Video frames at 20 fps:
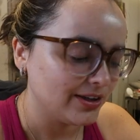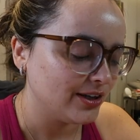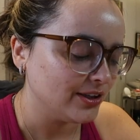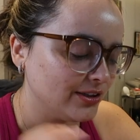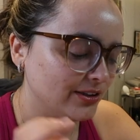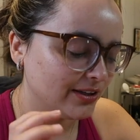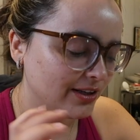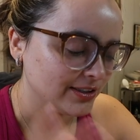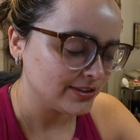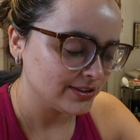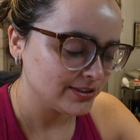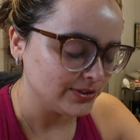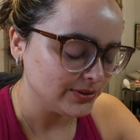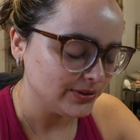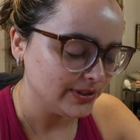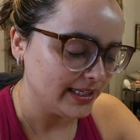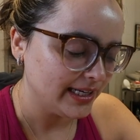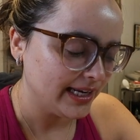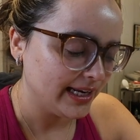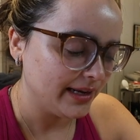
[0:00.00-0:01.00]
lot to do
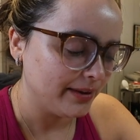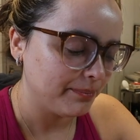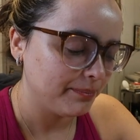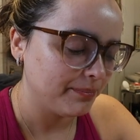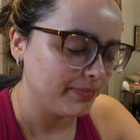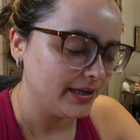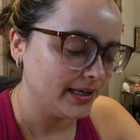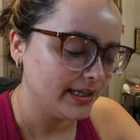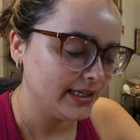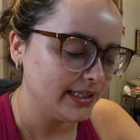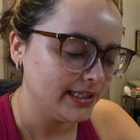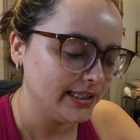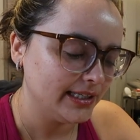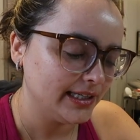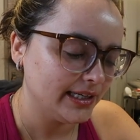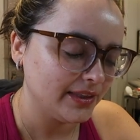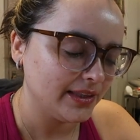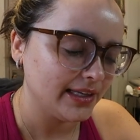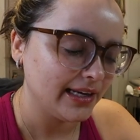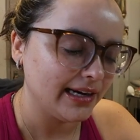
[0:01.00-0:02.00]
today, but
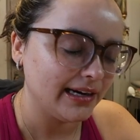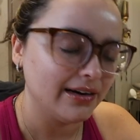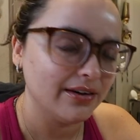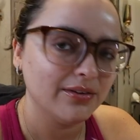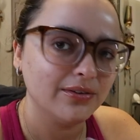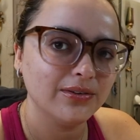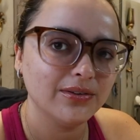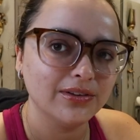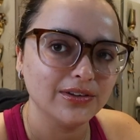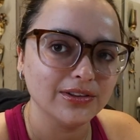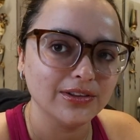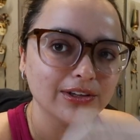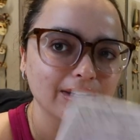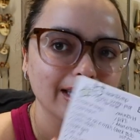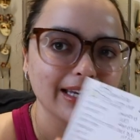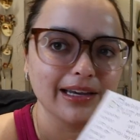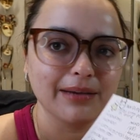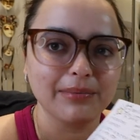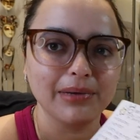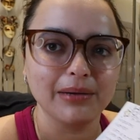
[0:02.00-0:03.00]
now
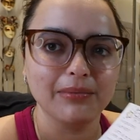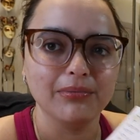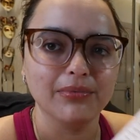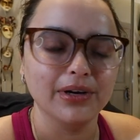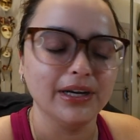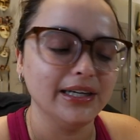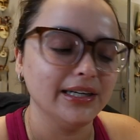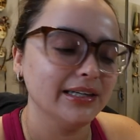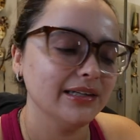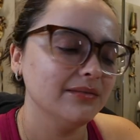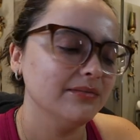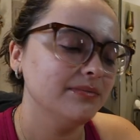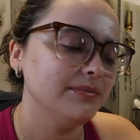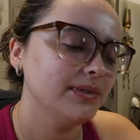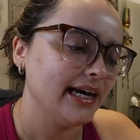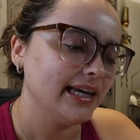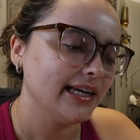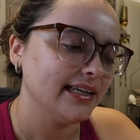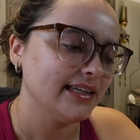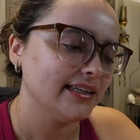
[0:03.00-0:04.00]
looking at my brain dump,
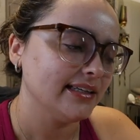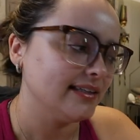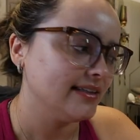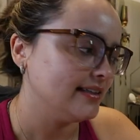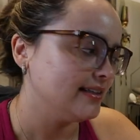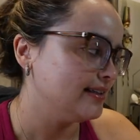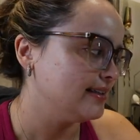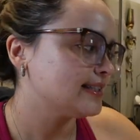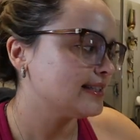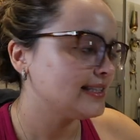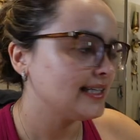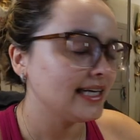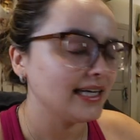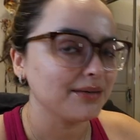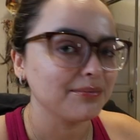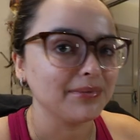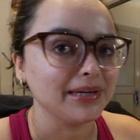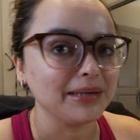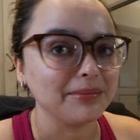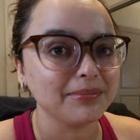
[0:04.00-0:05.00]
I can take
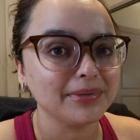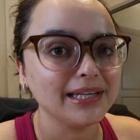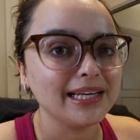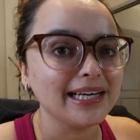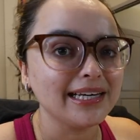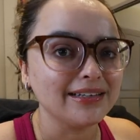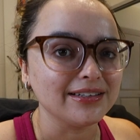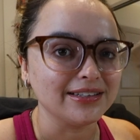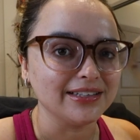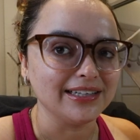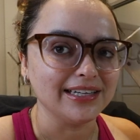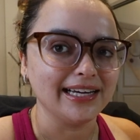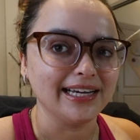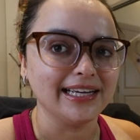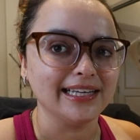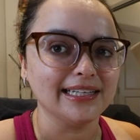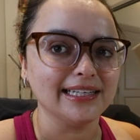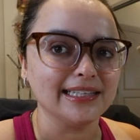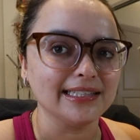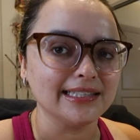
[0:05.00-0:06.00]
my planner
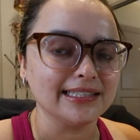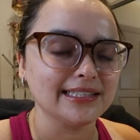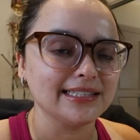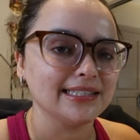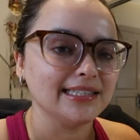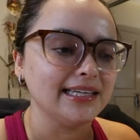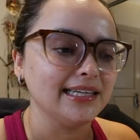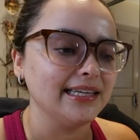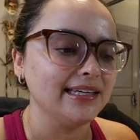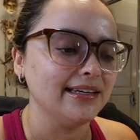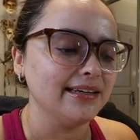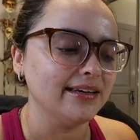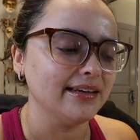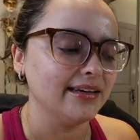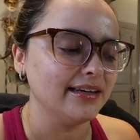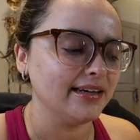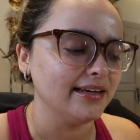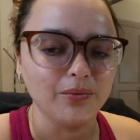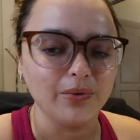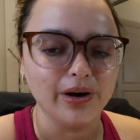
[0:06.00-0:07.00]
and see
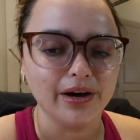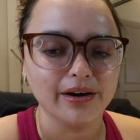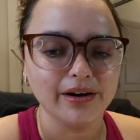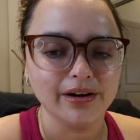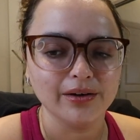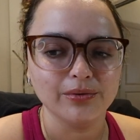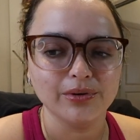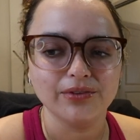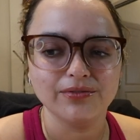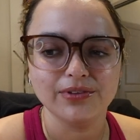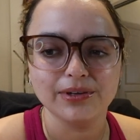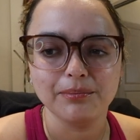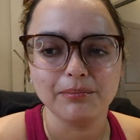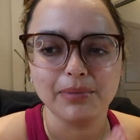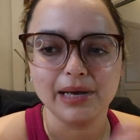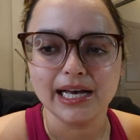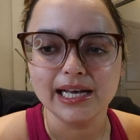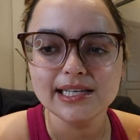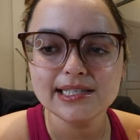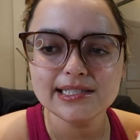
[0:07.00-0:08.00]
where it would fit
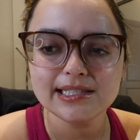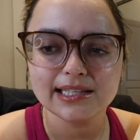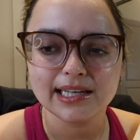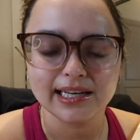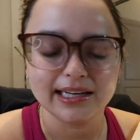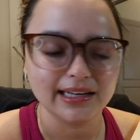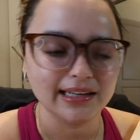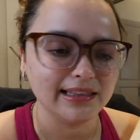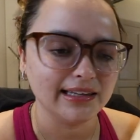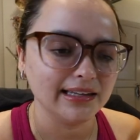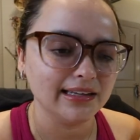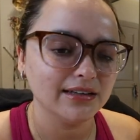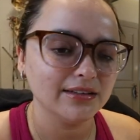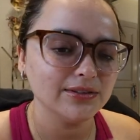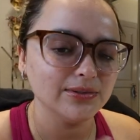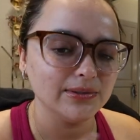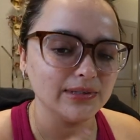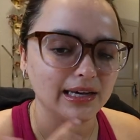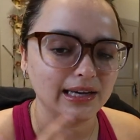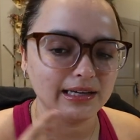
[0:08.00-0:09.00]
best. And I think I'll
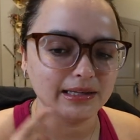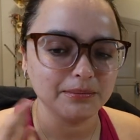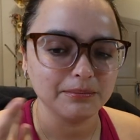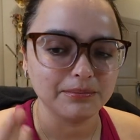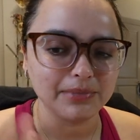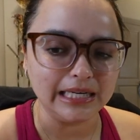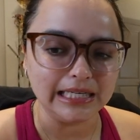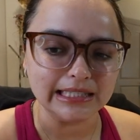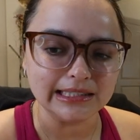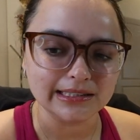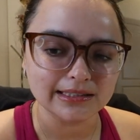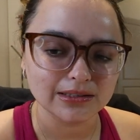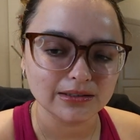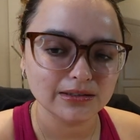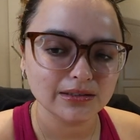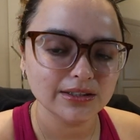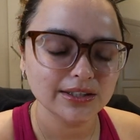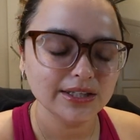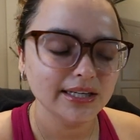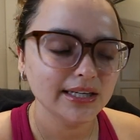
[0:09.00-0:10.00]
do that in
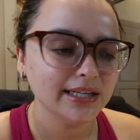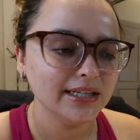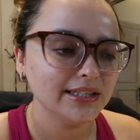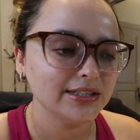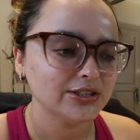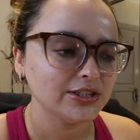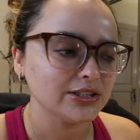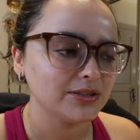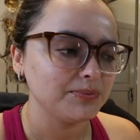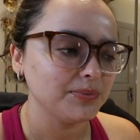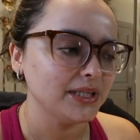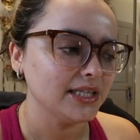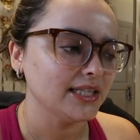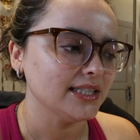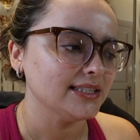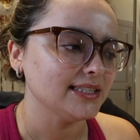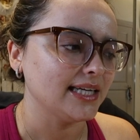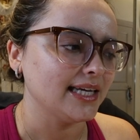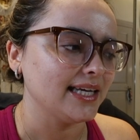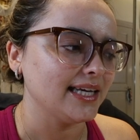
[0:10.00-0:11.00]
pencil just
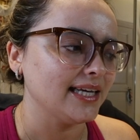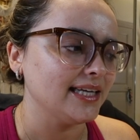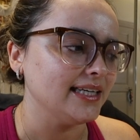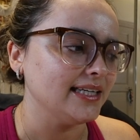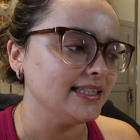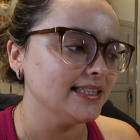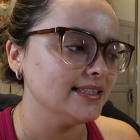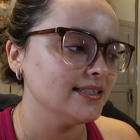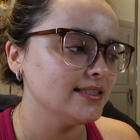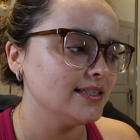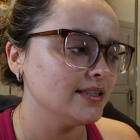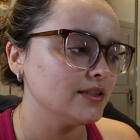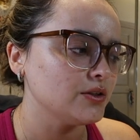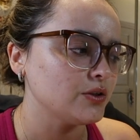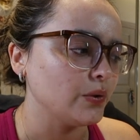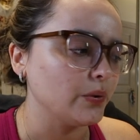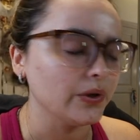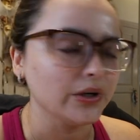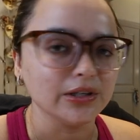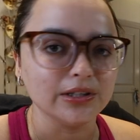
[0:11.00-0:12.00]
because like it is
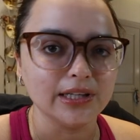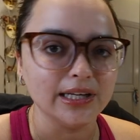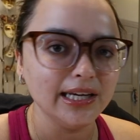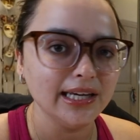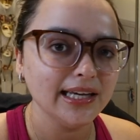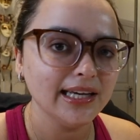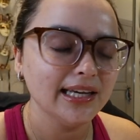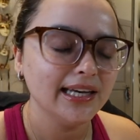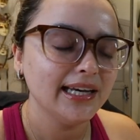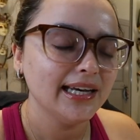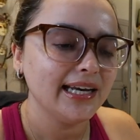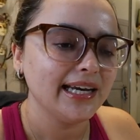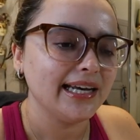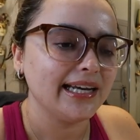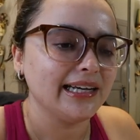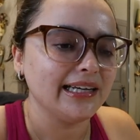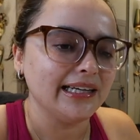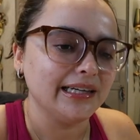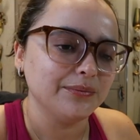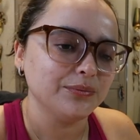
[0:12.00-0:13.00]
so early and
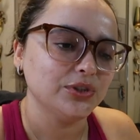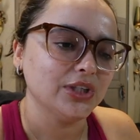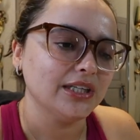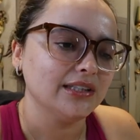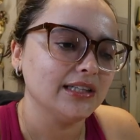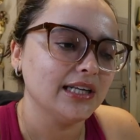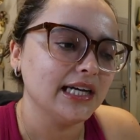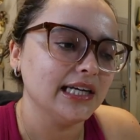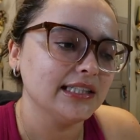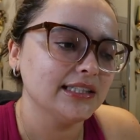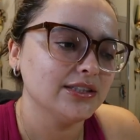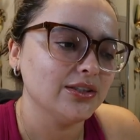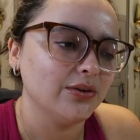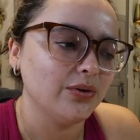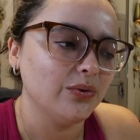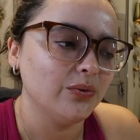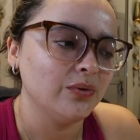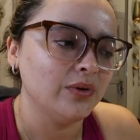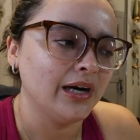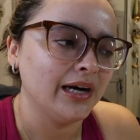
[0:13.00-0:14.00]
I am jet lagged,
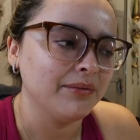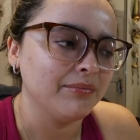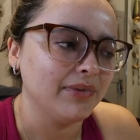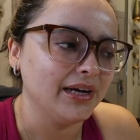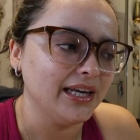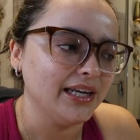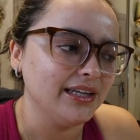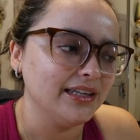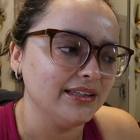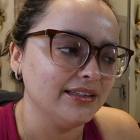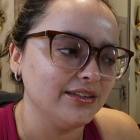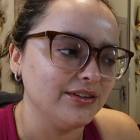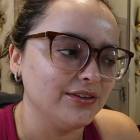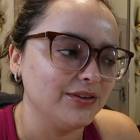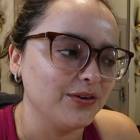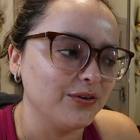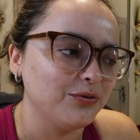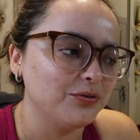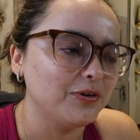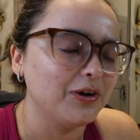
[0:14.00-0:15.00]
so I might, you
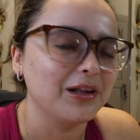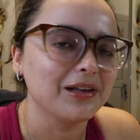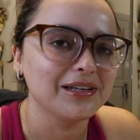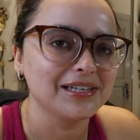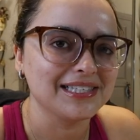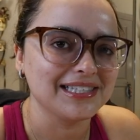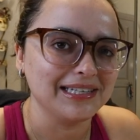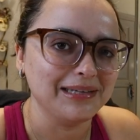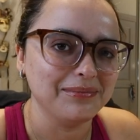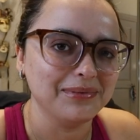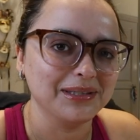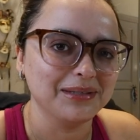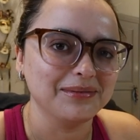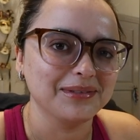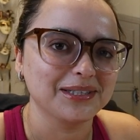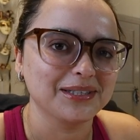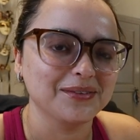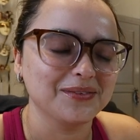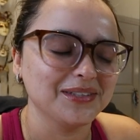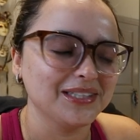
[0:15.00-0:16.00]
know, fall asleep in the
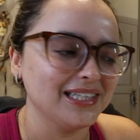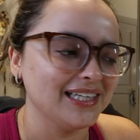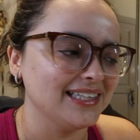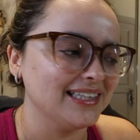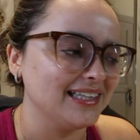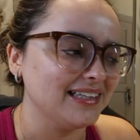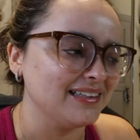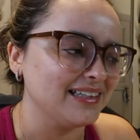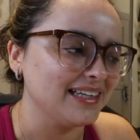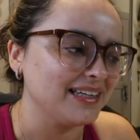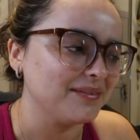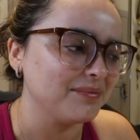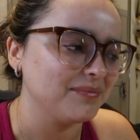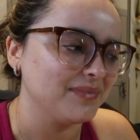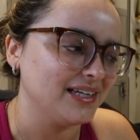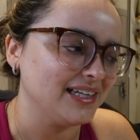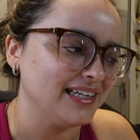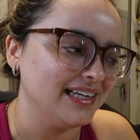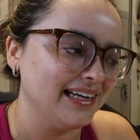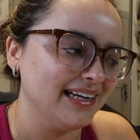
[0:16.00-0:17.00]
middle of the day and then like
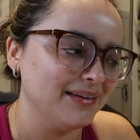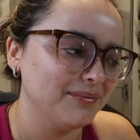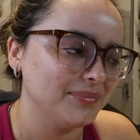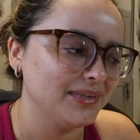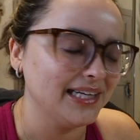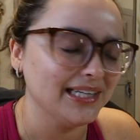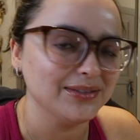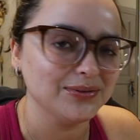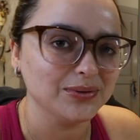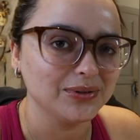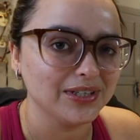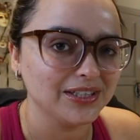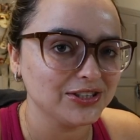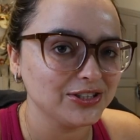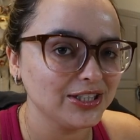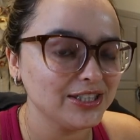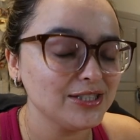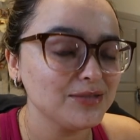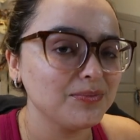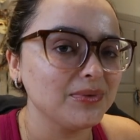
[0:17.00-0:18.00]
my plans will get
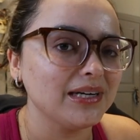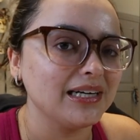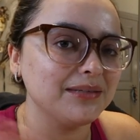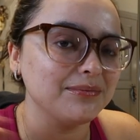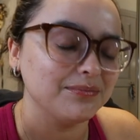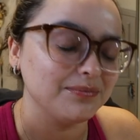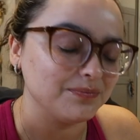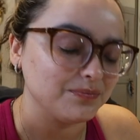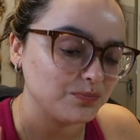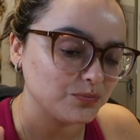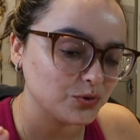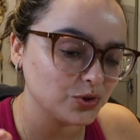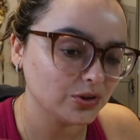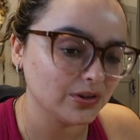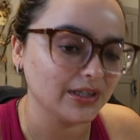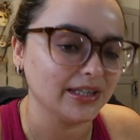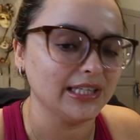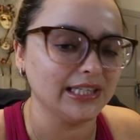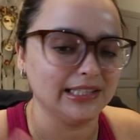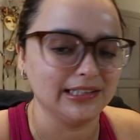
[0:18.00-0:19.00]
changed. But I'm
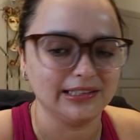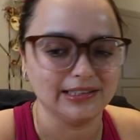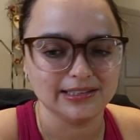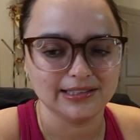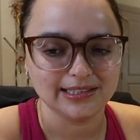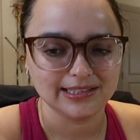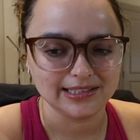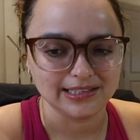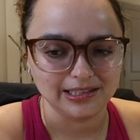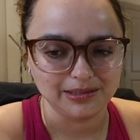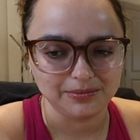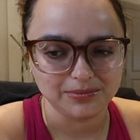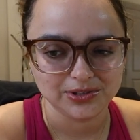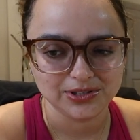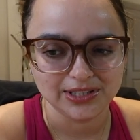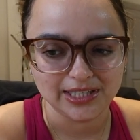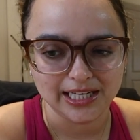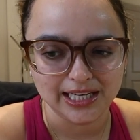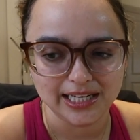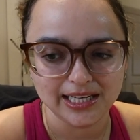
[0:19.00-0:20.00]
trying not to sleep
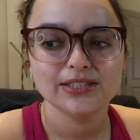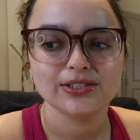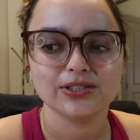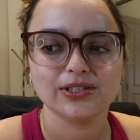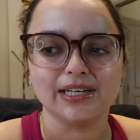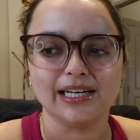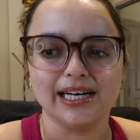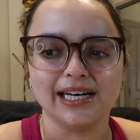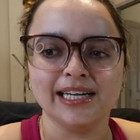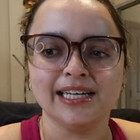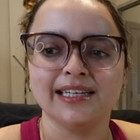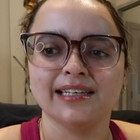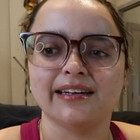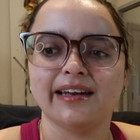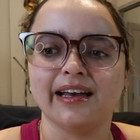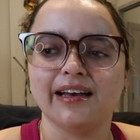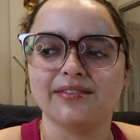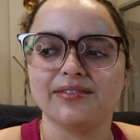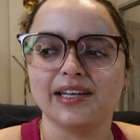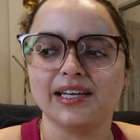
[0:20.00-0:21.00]
today so that I can
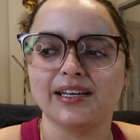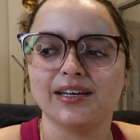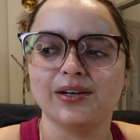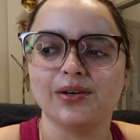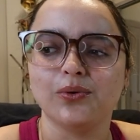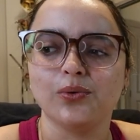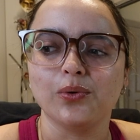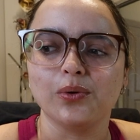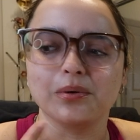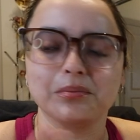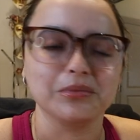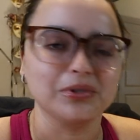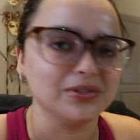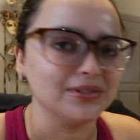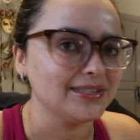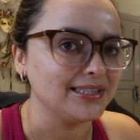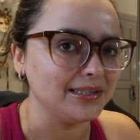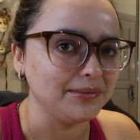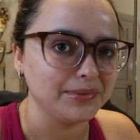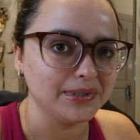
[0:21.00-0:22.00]
have like a normal
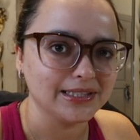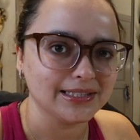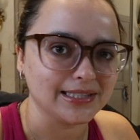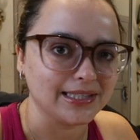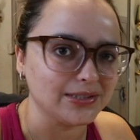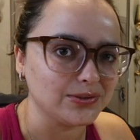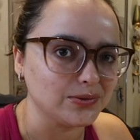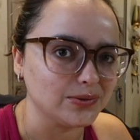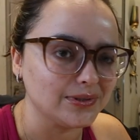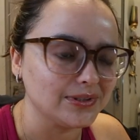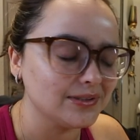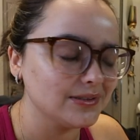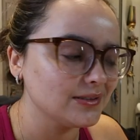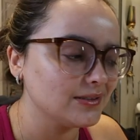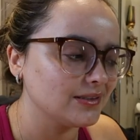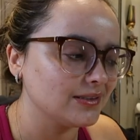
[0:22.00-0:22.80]
sleeping schedule